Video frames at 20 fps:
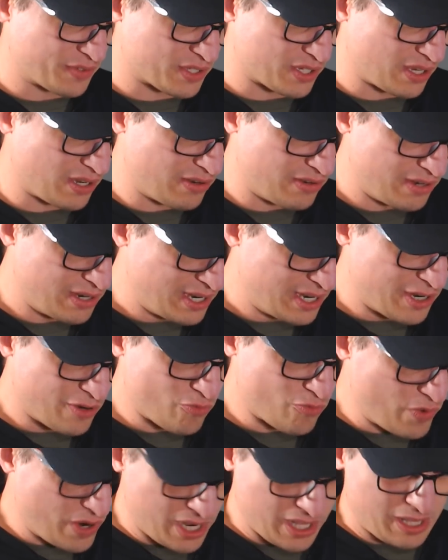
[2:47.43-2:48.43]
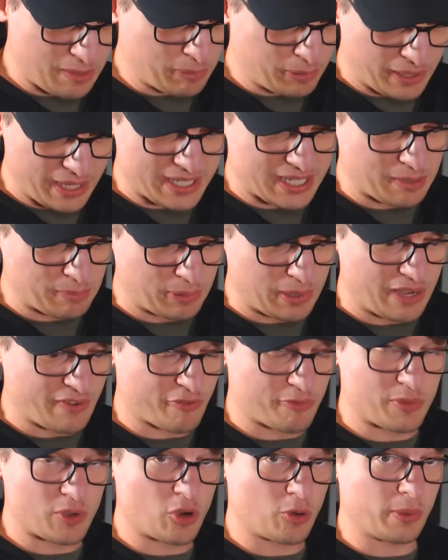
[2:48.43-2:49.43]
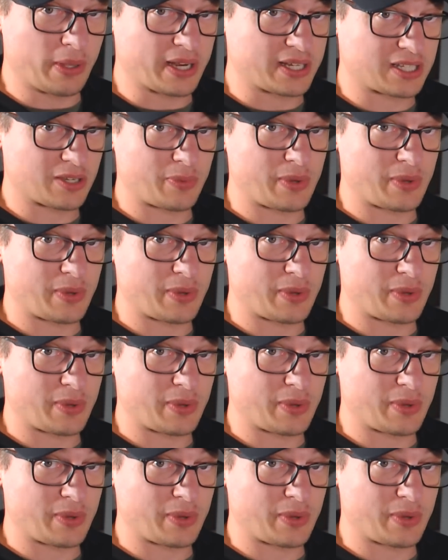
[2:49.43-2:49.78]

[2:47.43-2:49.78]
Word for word: So, really pleasing play from the All Blacks.